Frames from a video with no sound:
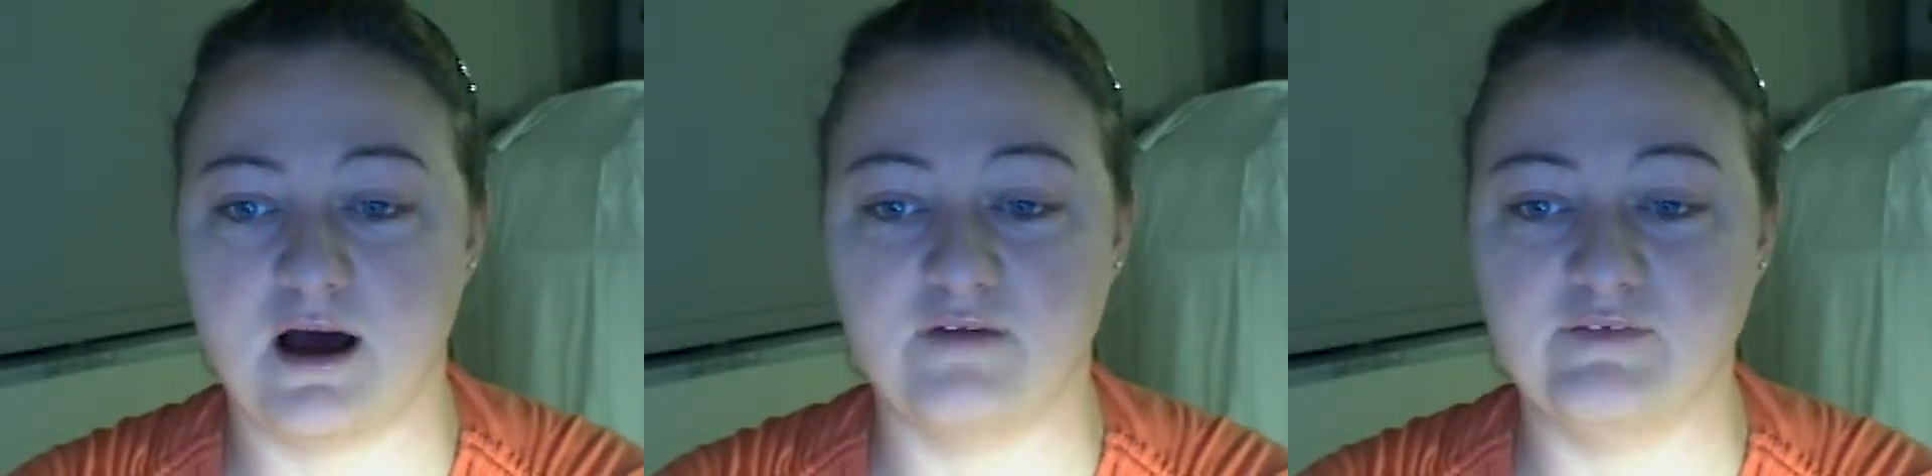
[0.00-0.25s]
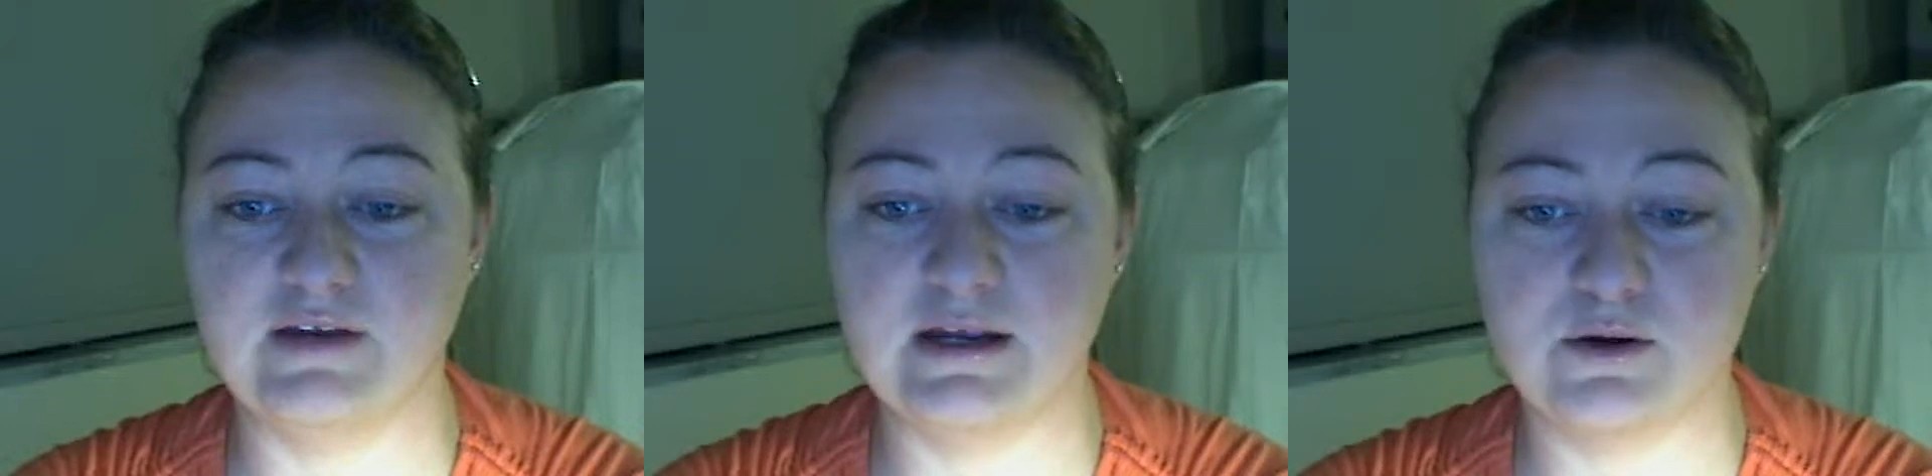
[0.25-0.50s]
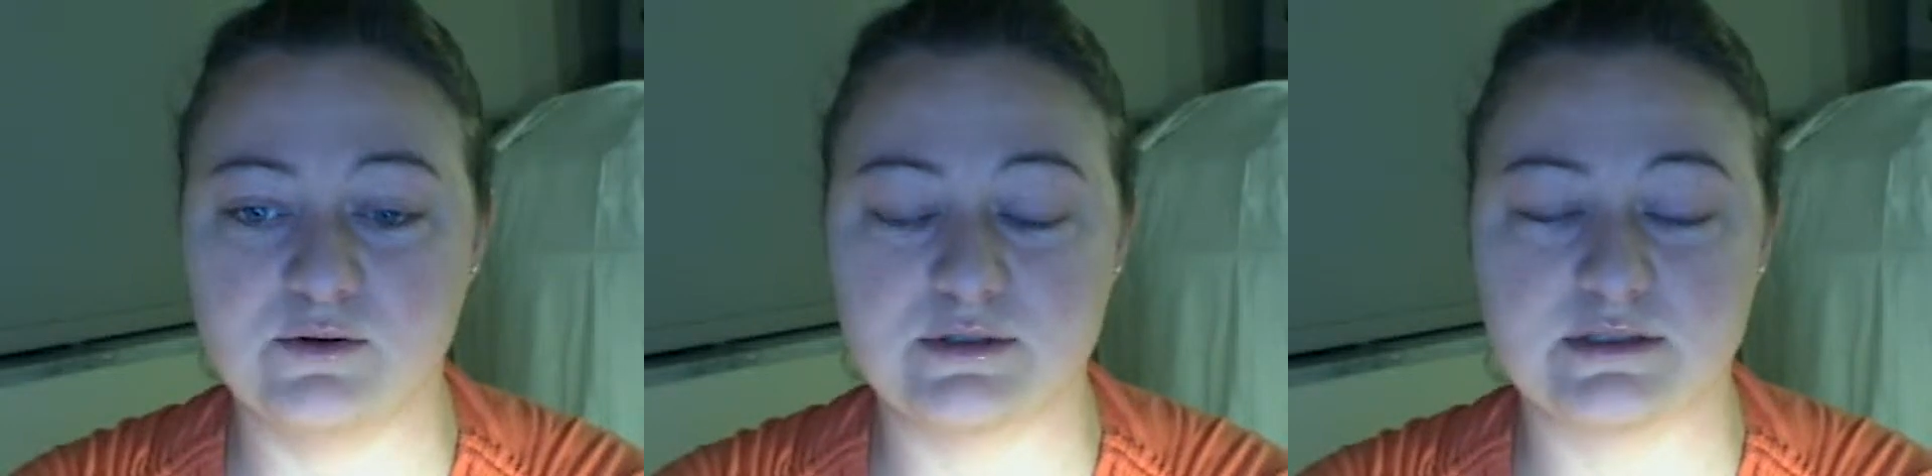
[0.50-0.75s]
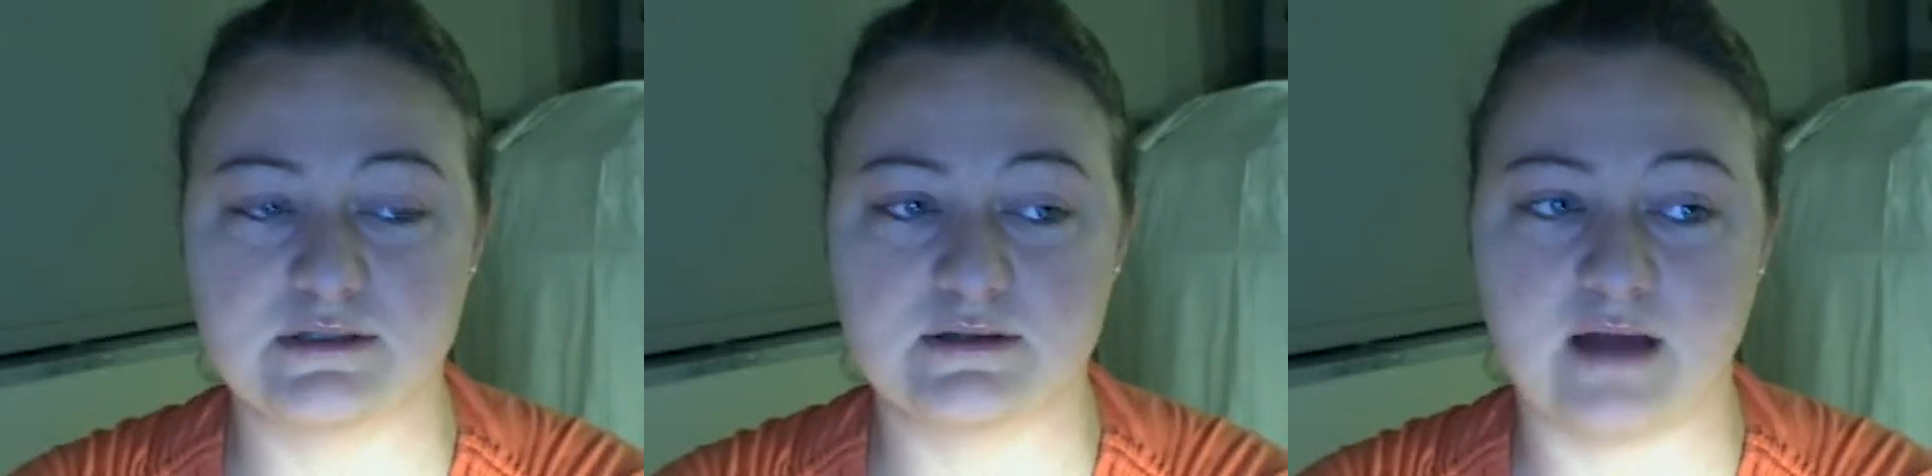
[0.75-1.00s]
videos,
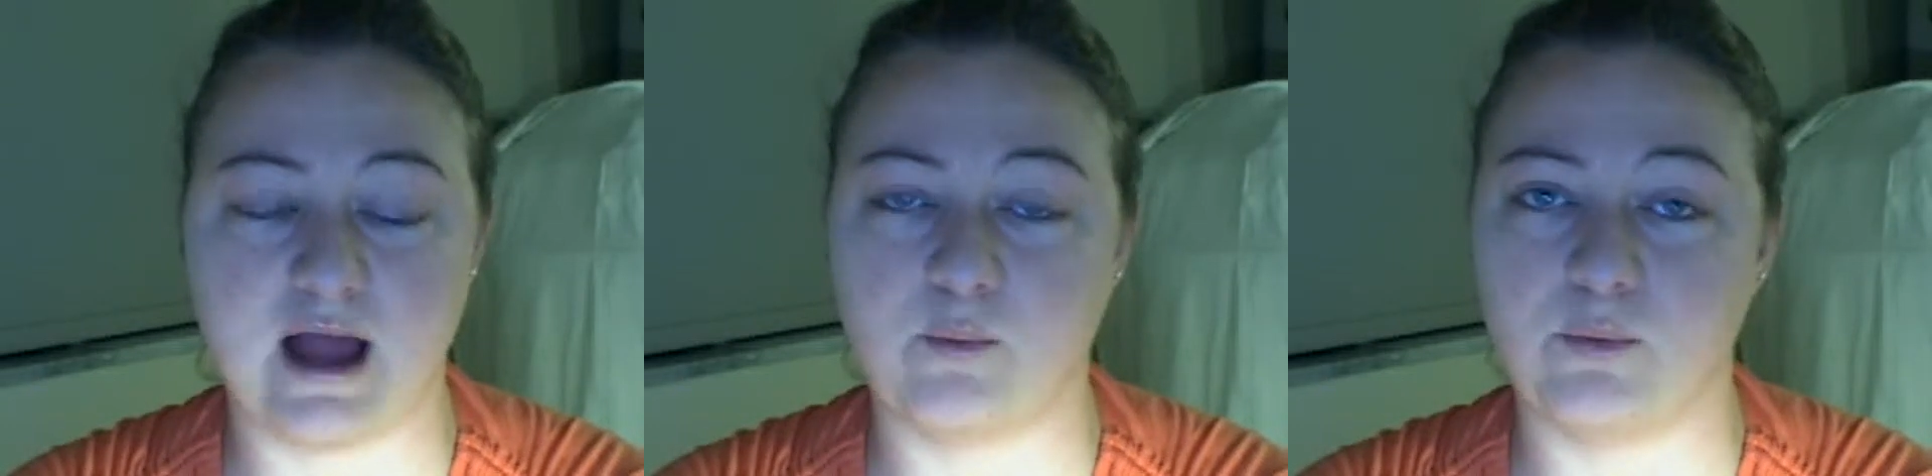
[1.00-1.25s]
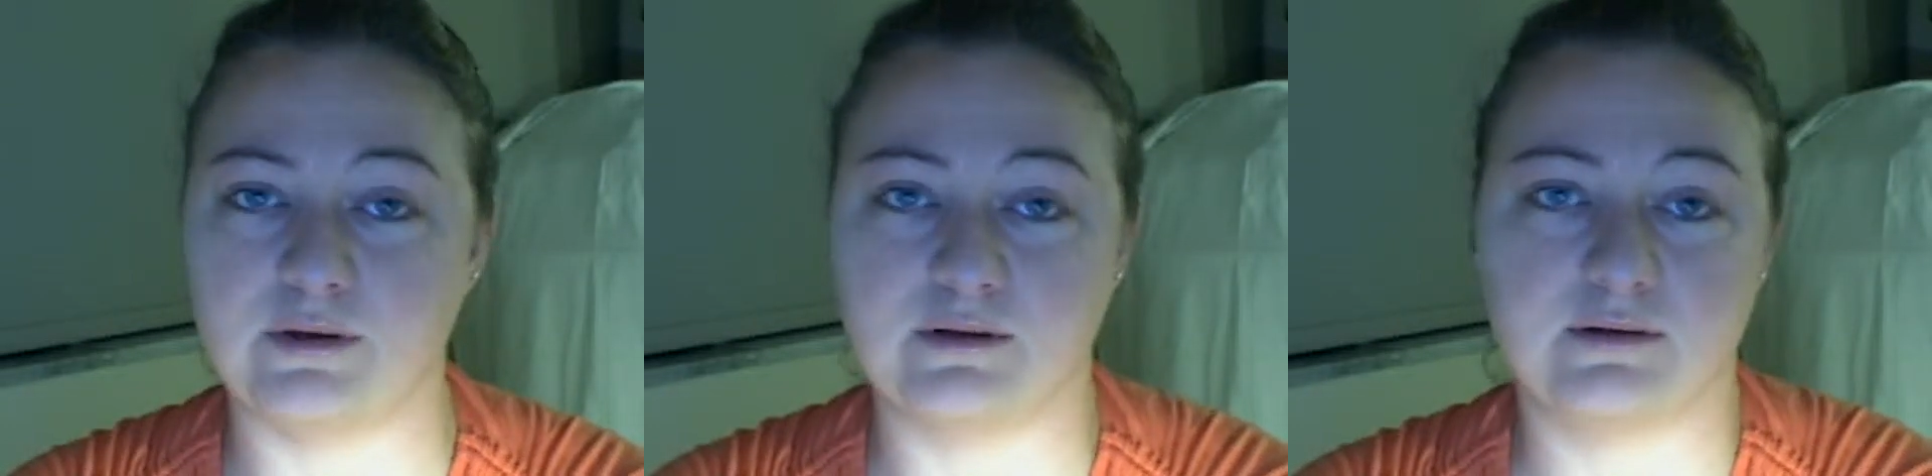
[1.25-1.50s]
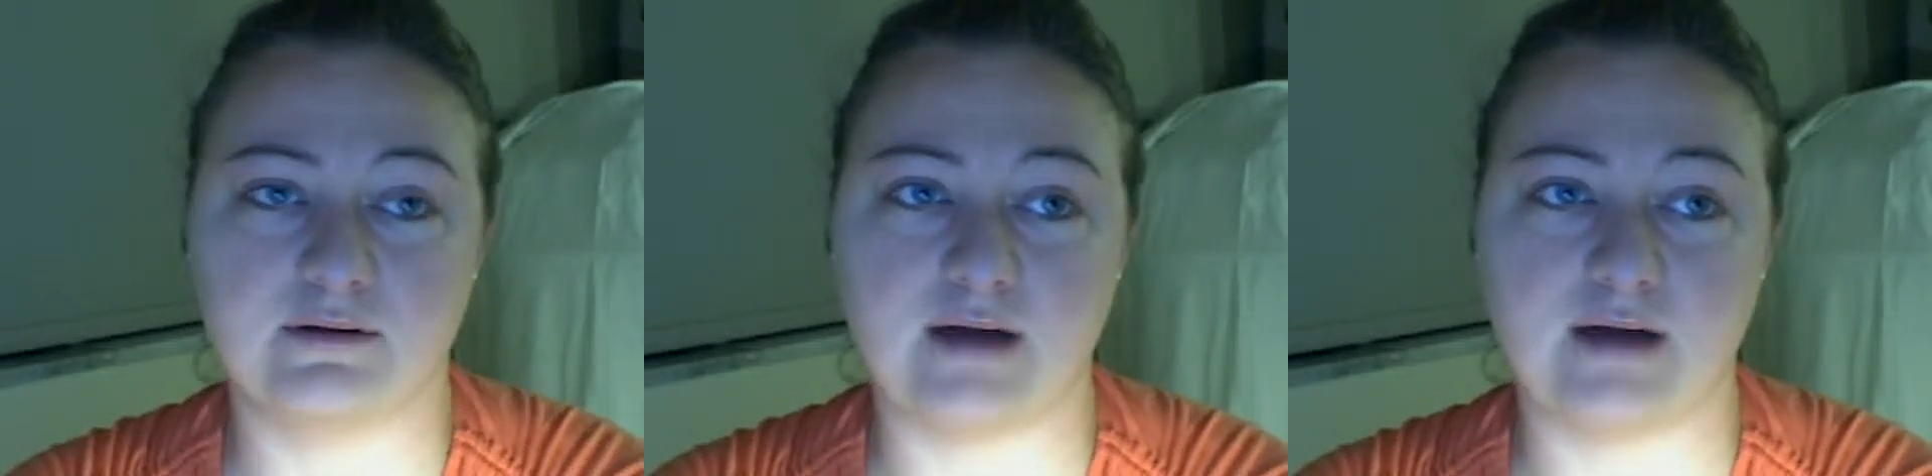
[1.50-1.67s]
I would